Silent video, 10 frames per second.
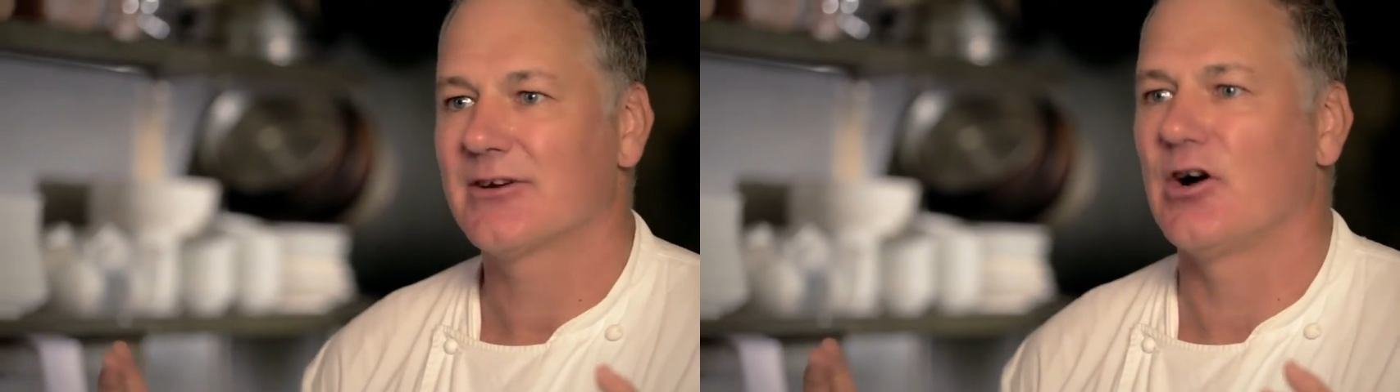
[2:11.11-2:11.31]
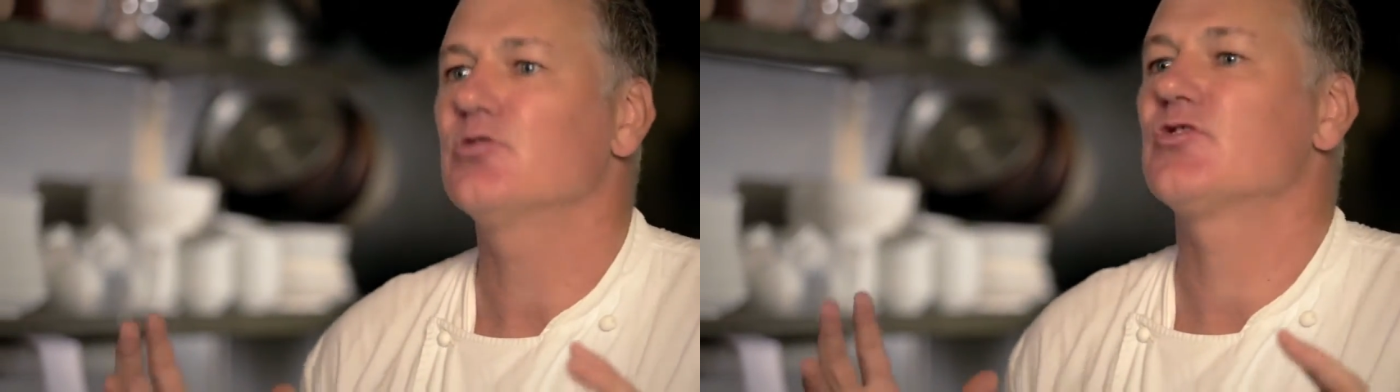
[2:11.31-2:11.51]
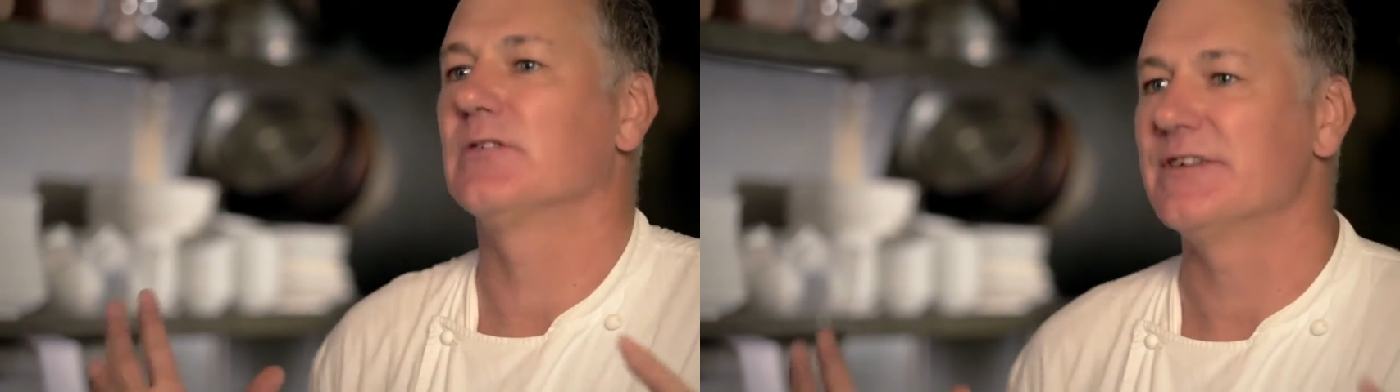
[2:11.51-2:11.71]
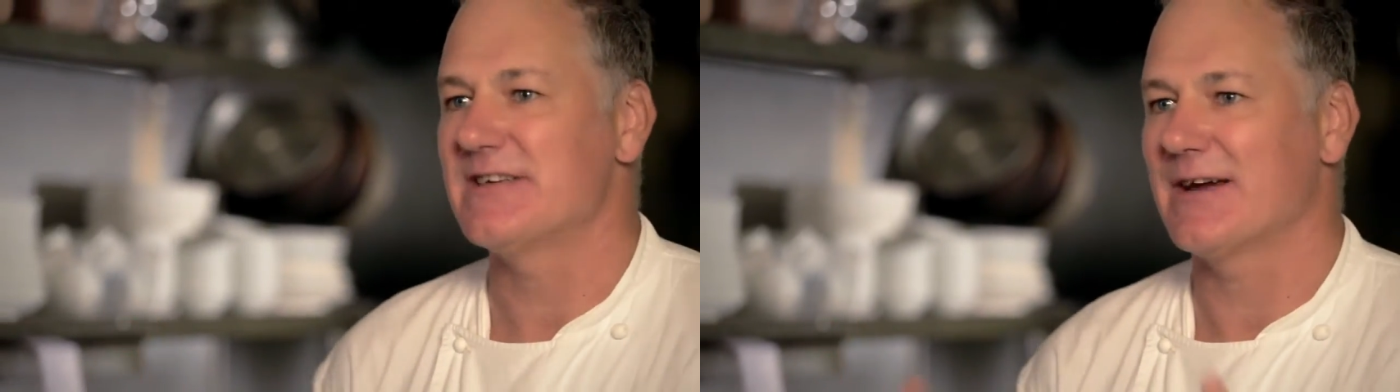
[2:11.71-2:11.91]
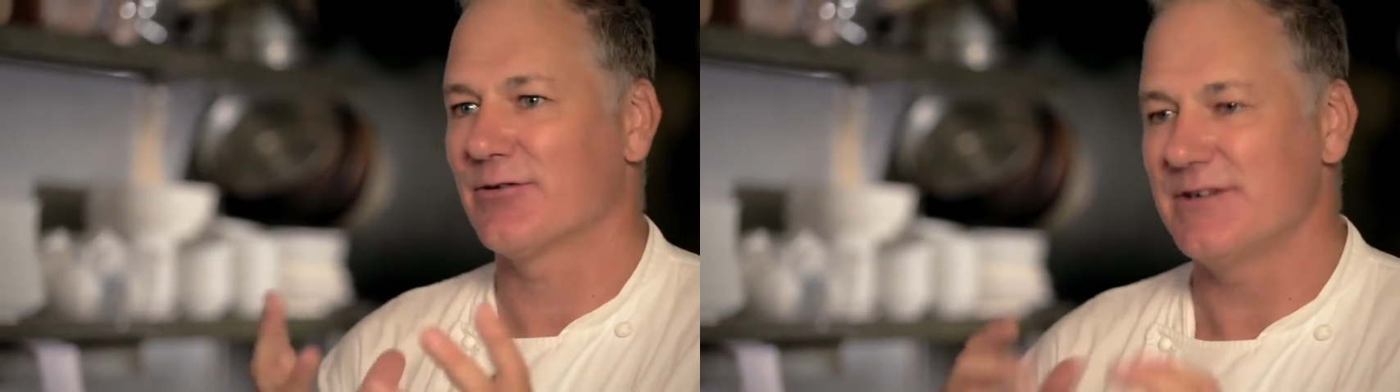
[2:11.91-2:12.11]
cultural
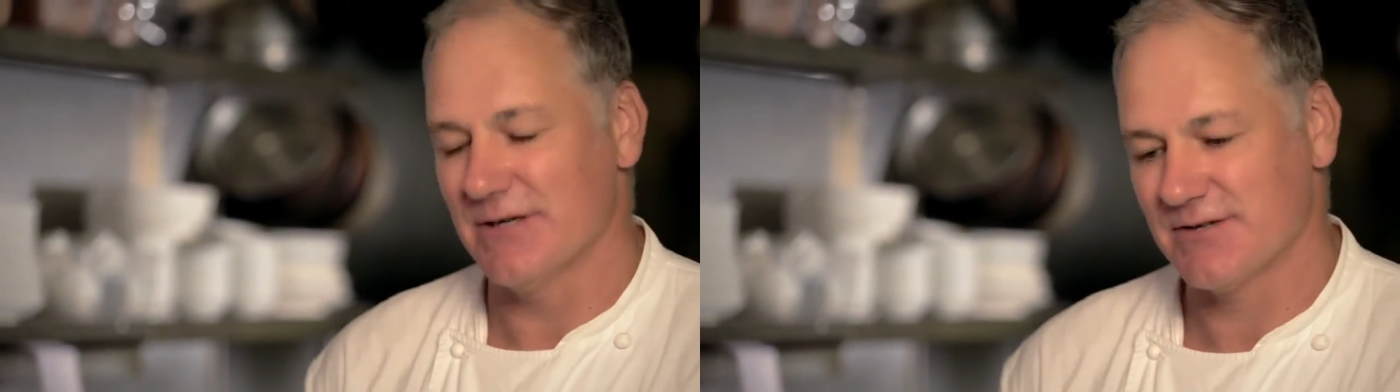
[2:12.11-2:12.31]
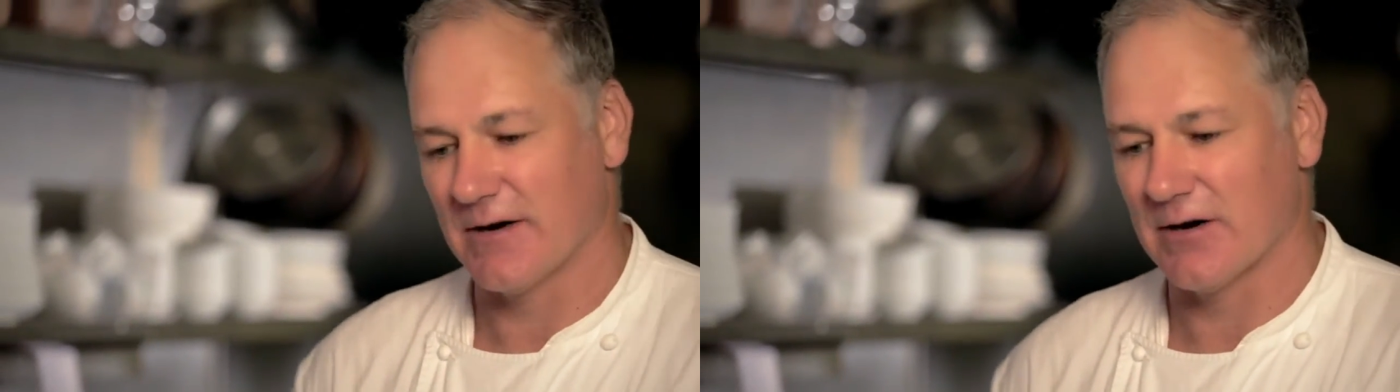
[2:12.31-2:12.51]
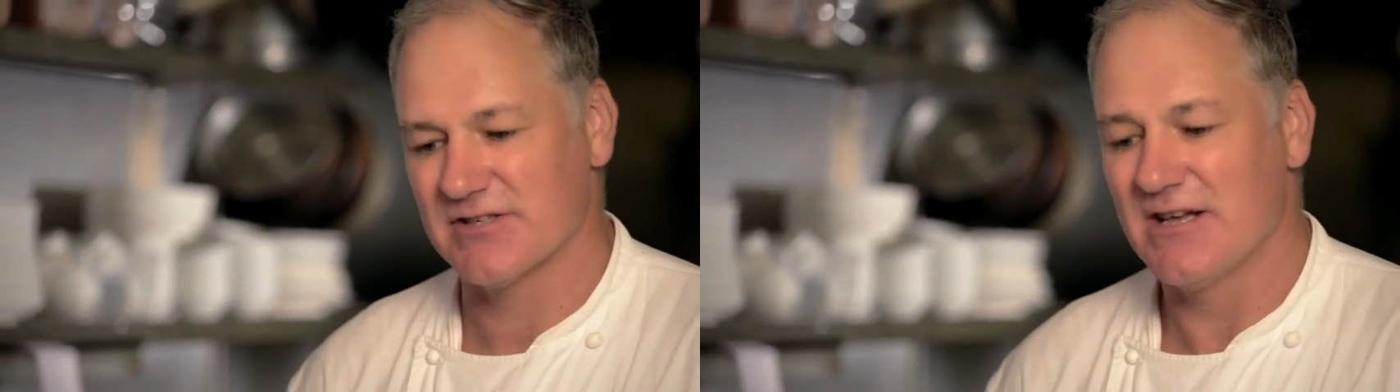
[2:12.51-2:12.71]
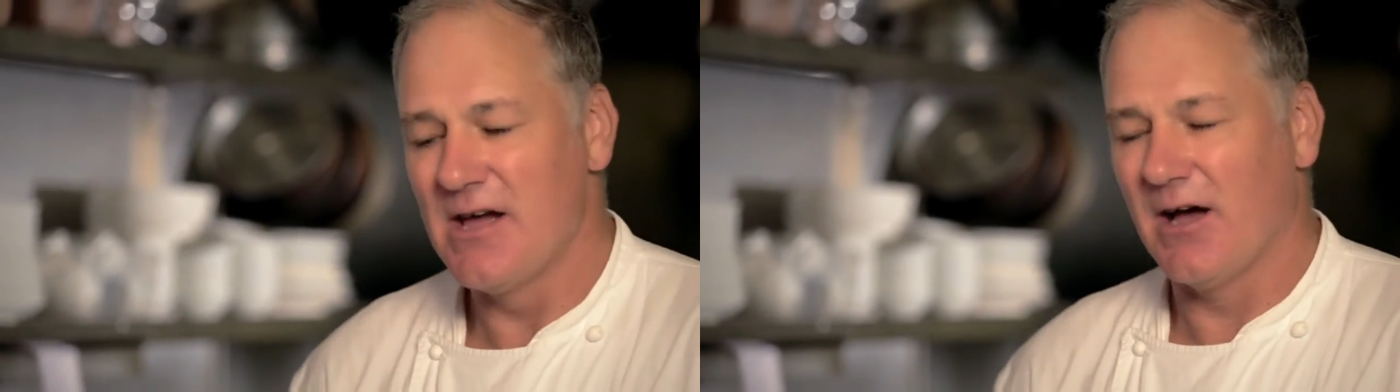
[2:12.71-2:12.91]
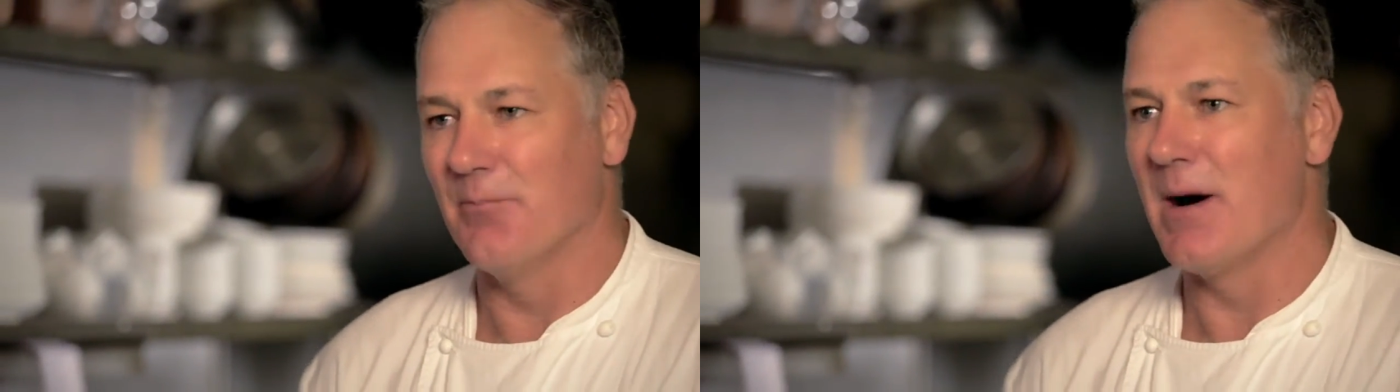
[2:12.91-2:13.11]
integrity as far as
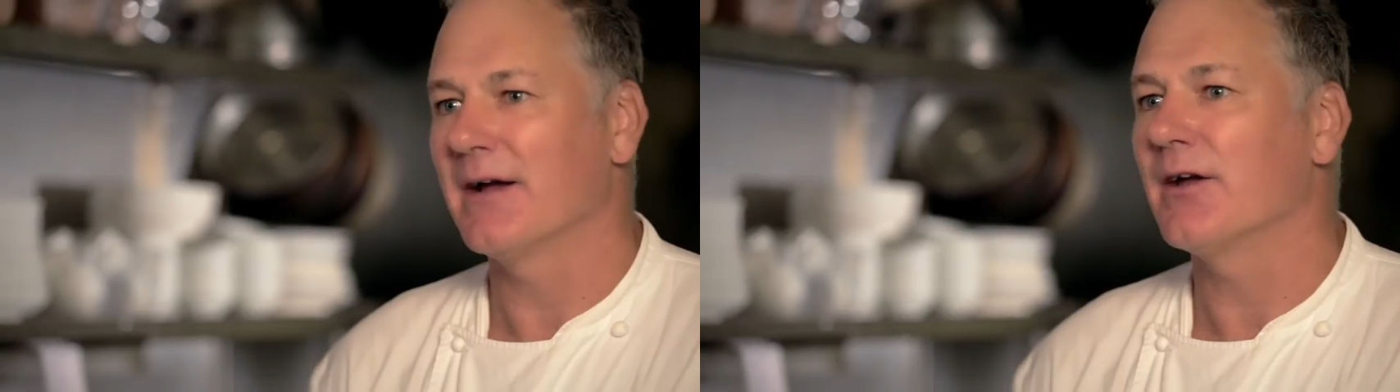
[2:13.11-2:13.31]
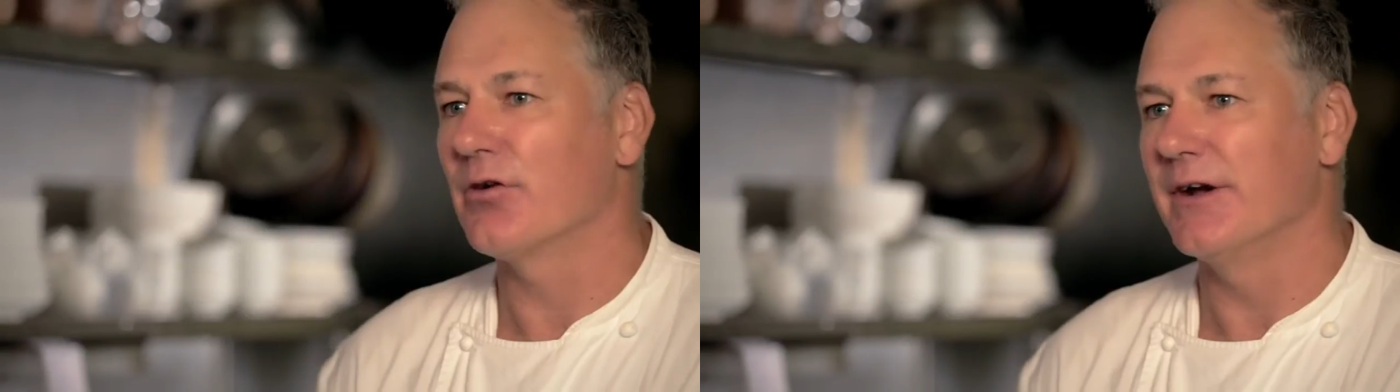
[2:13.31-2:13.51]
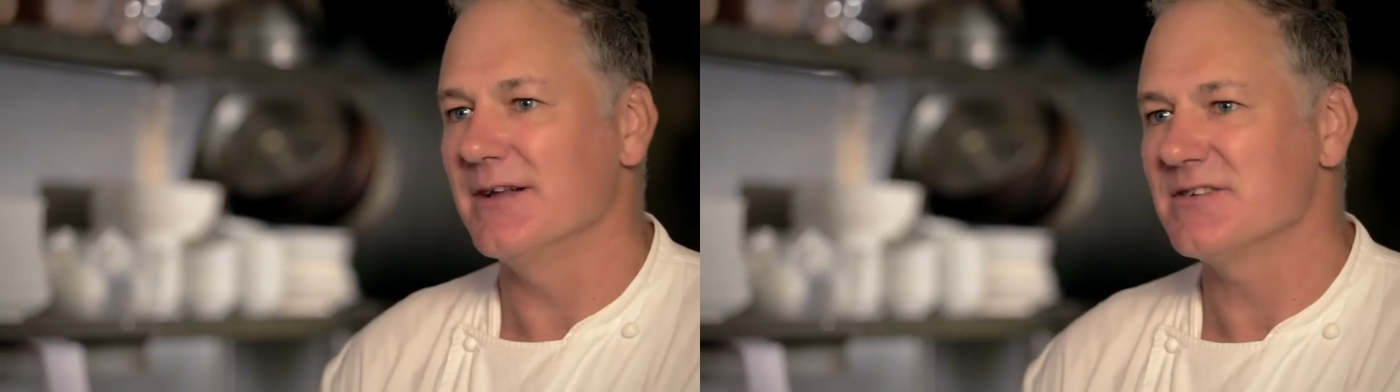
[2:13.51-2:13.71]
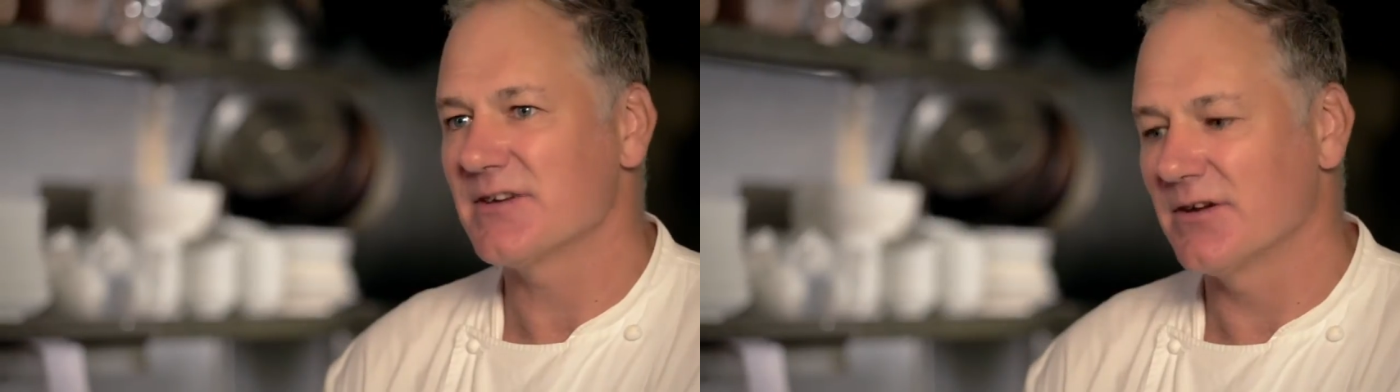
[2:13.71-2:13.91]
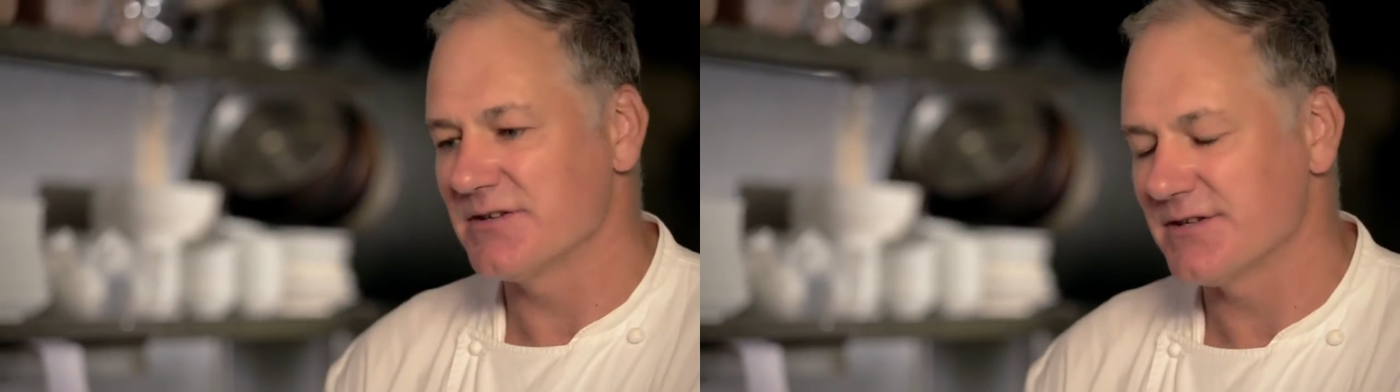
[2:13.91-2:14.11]
Hmong
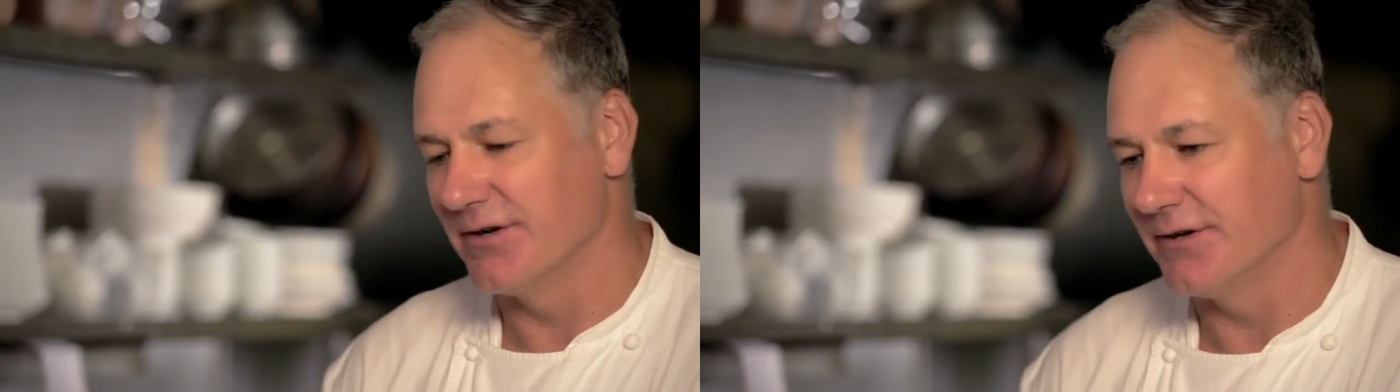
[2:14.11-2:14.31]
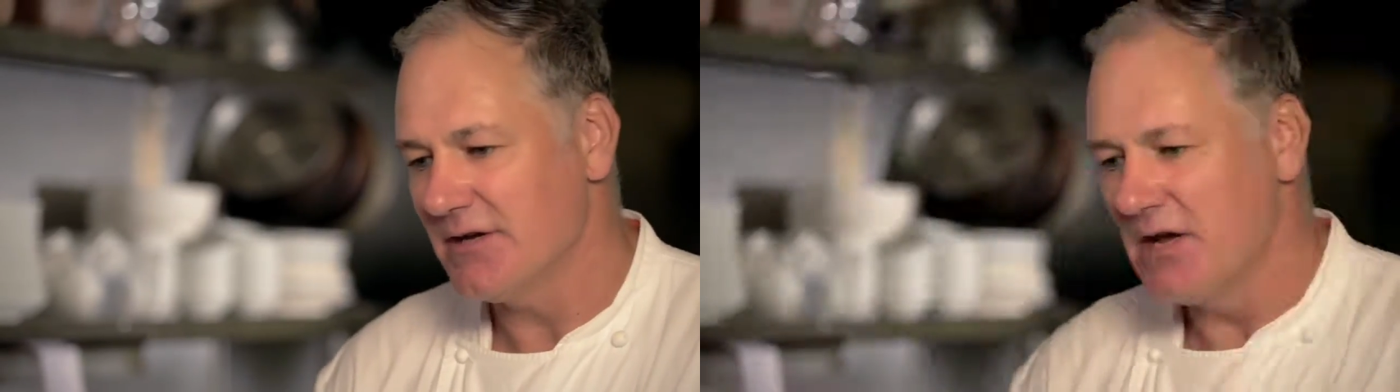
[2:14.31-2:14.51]
ingredients are concerned.